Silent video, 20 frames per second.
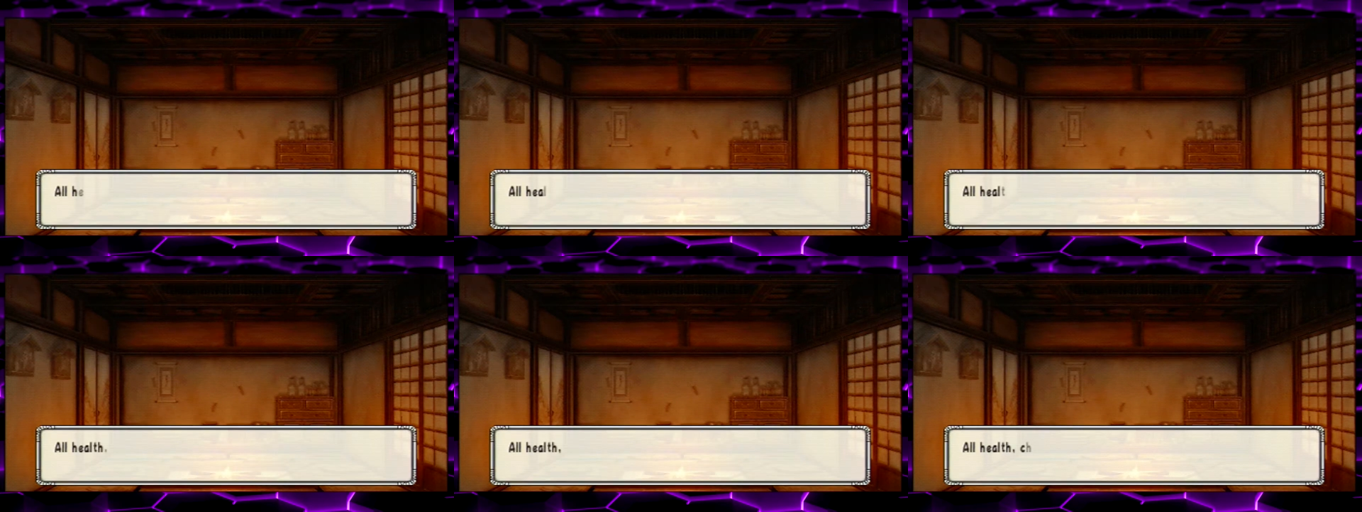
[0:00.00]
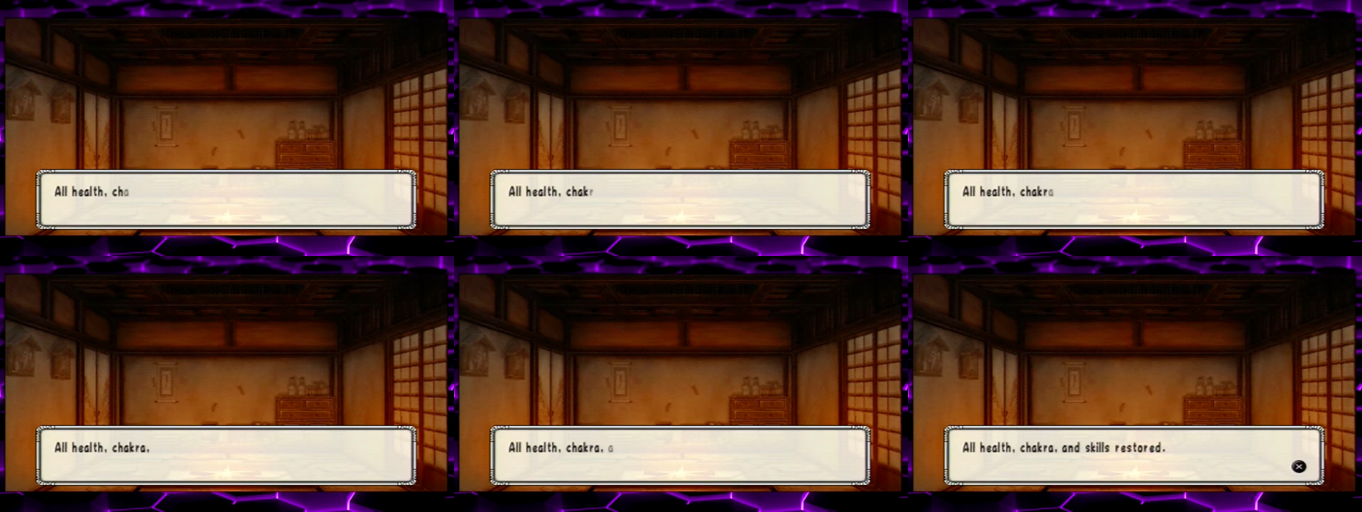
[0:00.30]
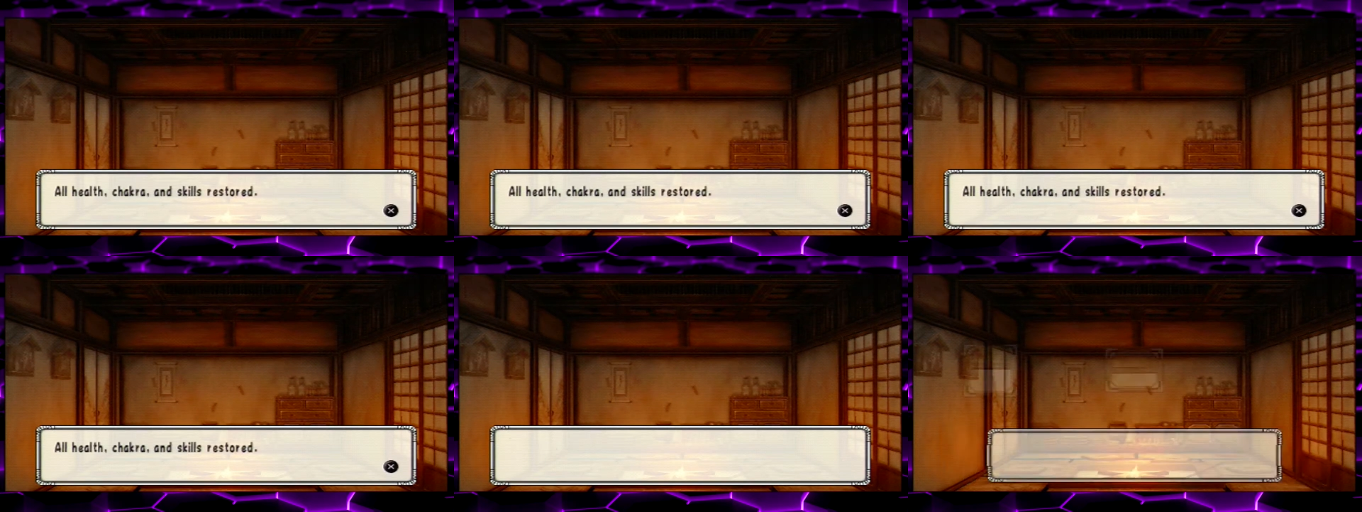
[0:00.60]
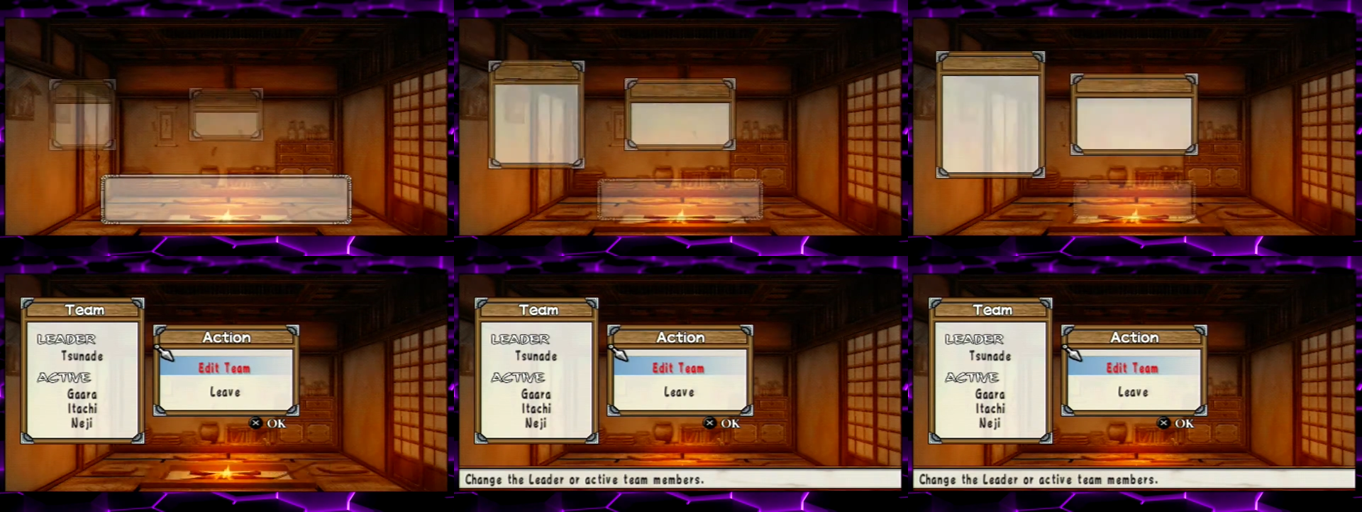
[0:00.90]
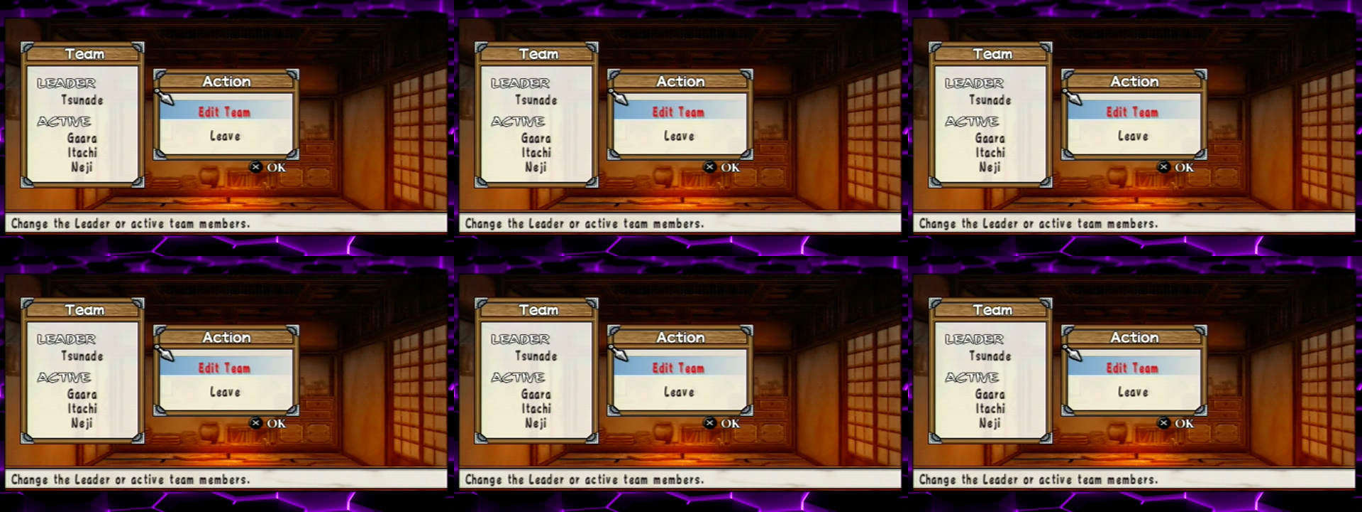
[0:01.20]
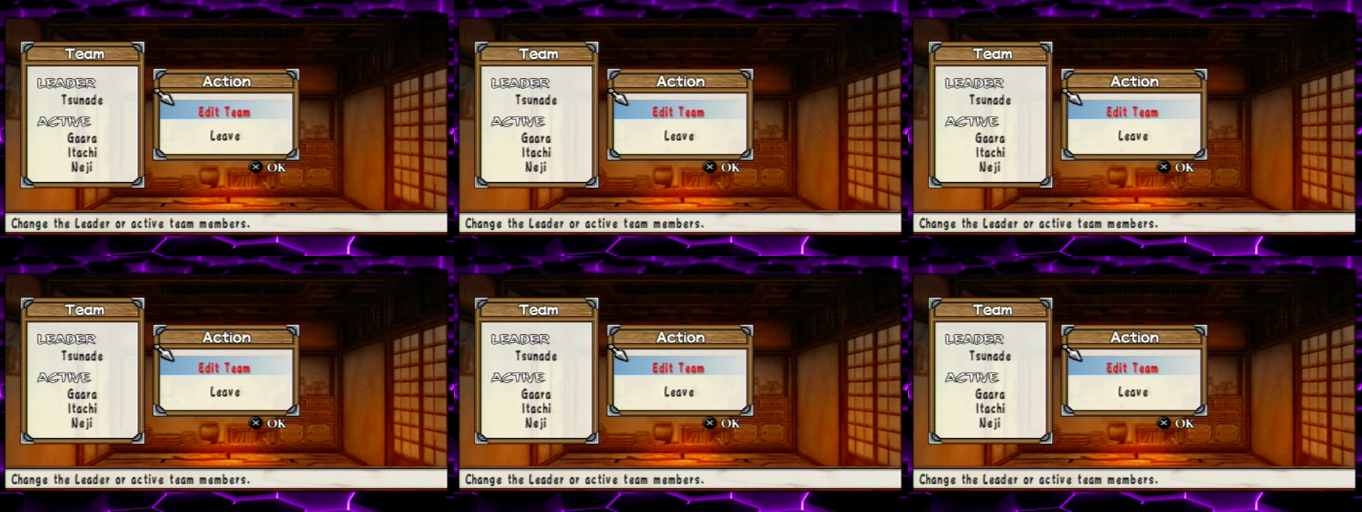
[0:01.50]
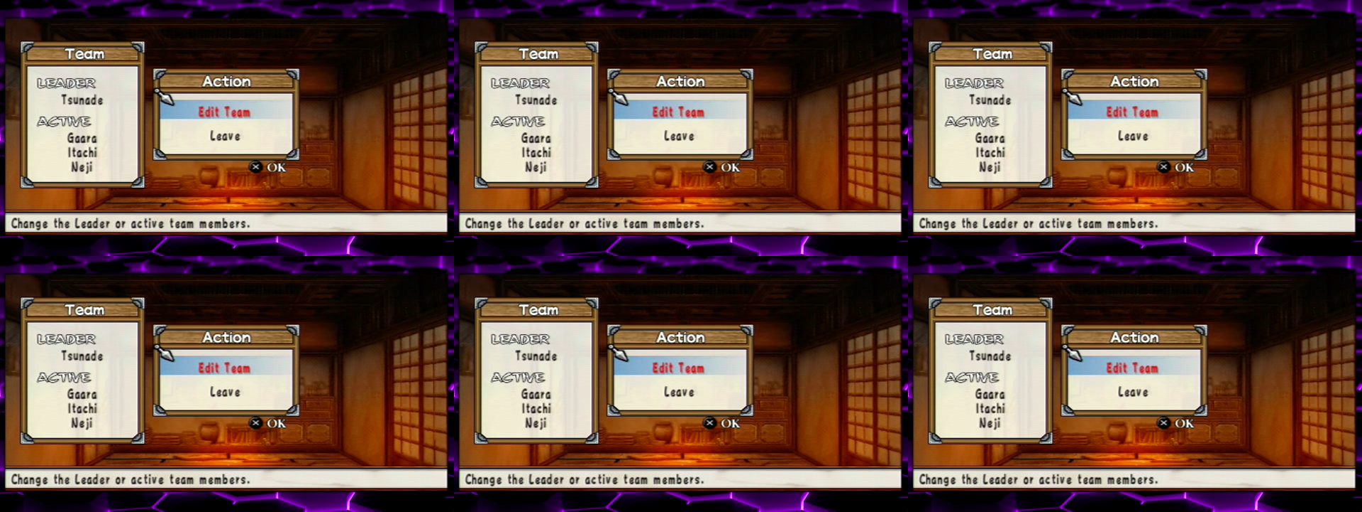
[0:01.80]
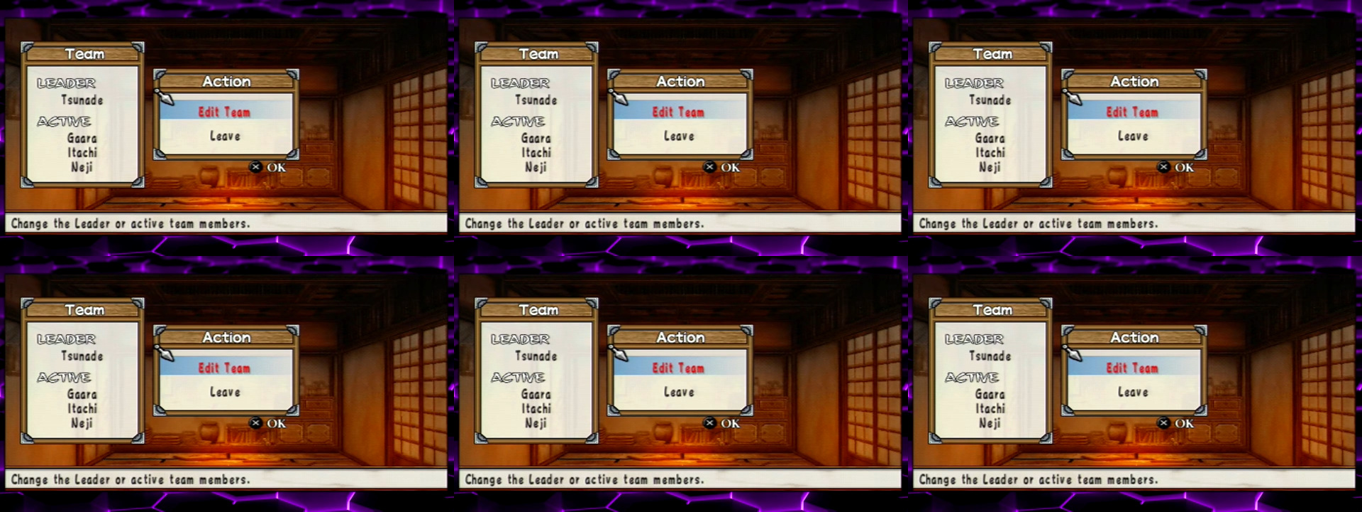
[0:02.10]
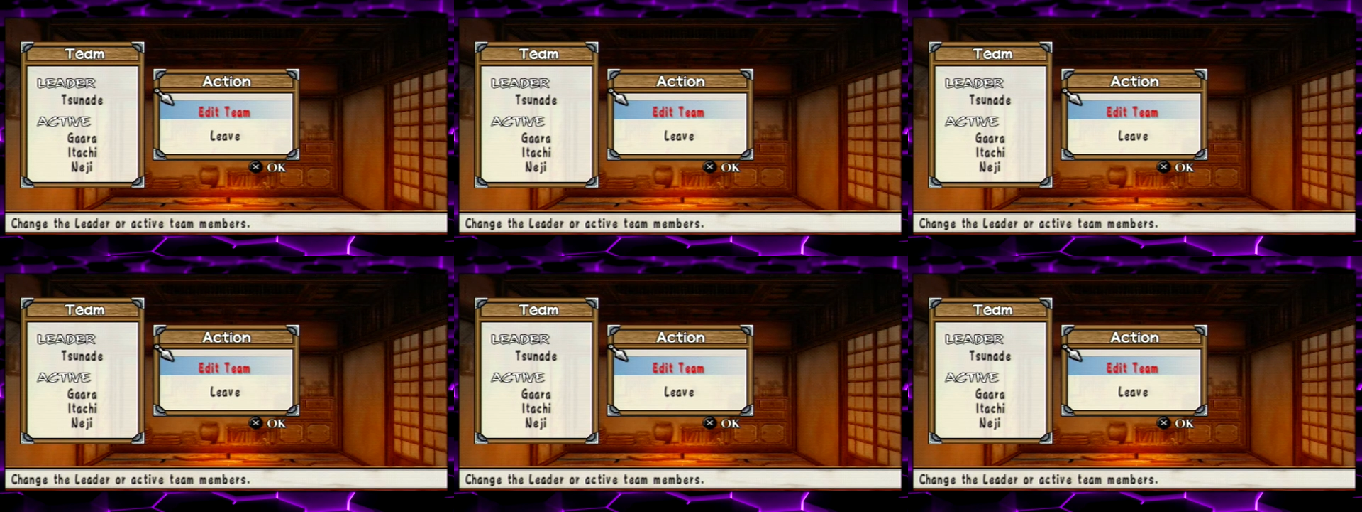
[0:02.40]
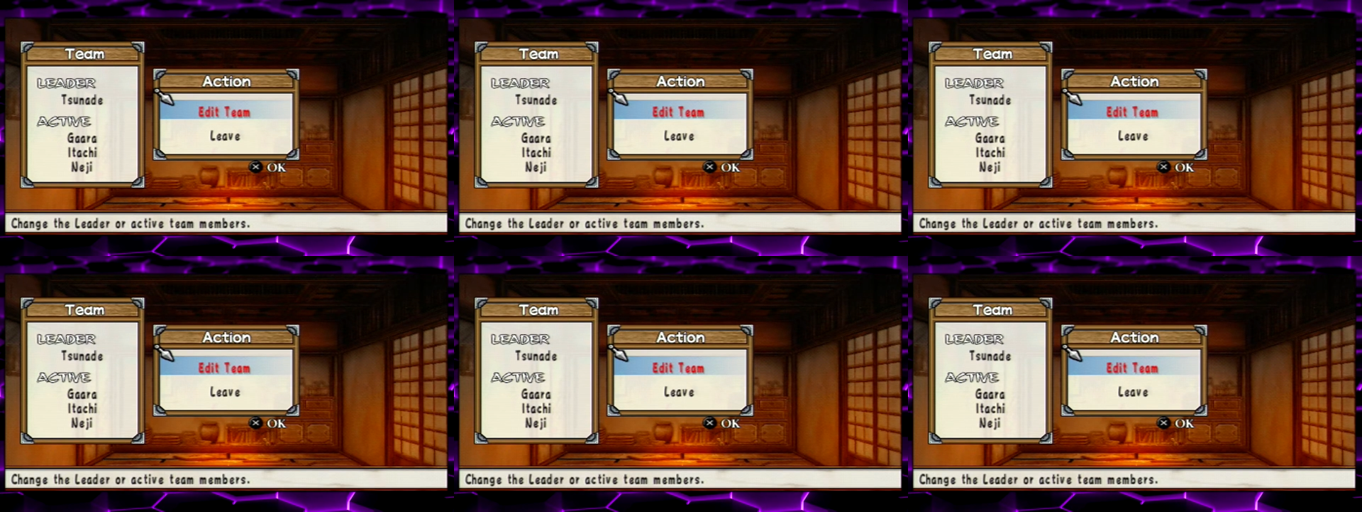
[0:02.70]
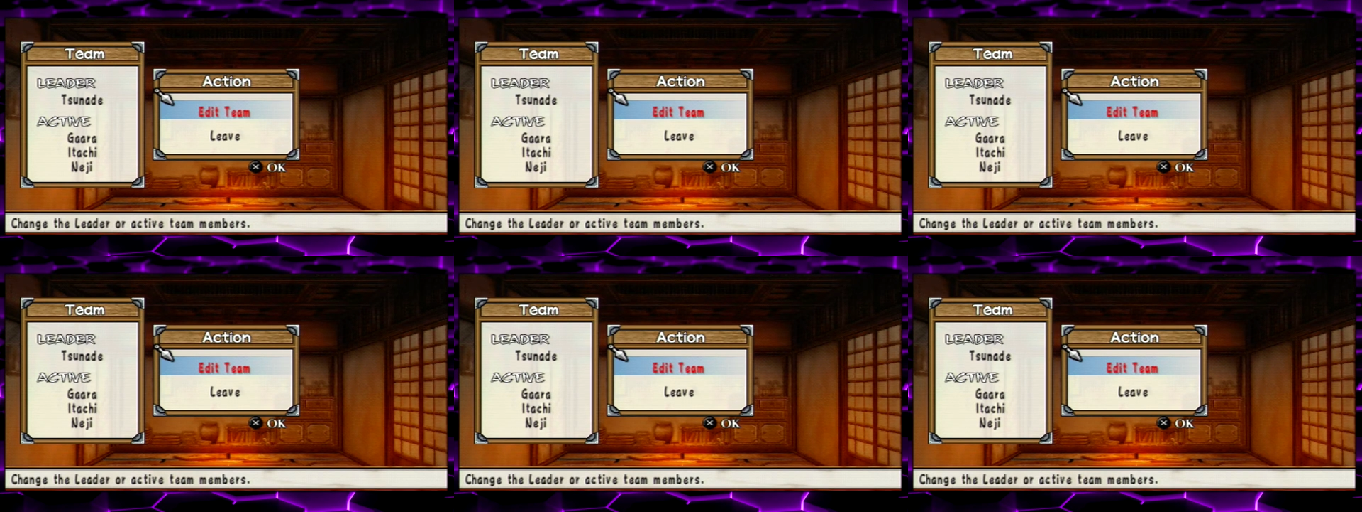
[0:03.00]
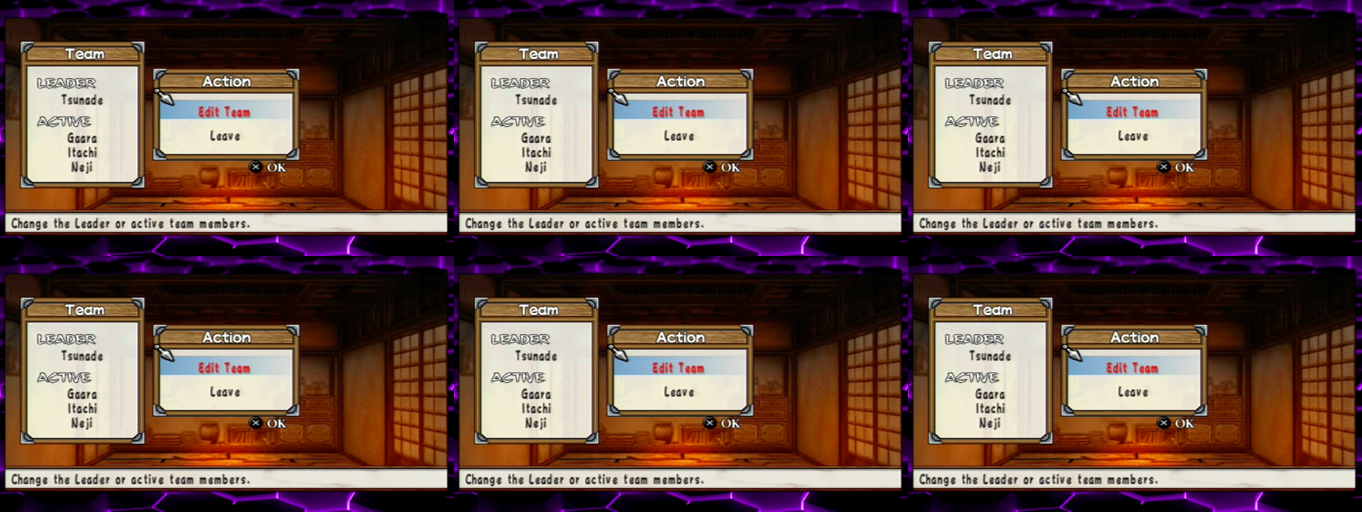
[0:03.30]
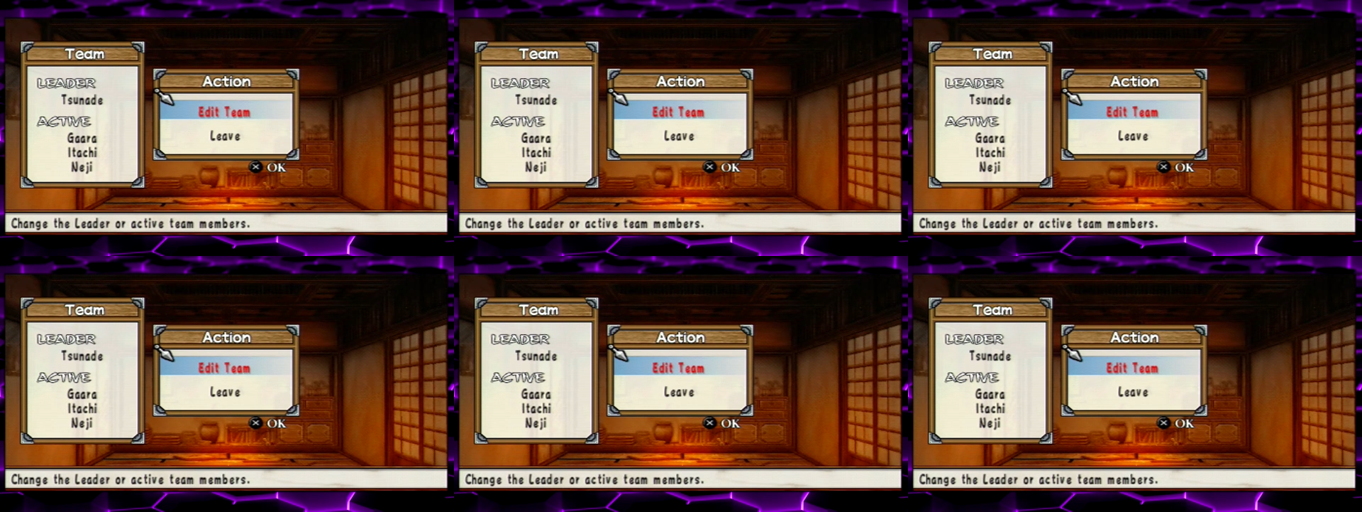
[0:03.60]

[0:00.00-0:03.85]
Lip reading: (no speaker visible)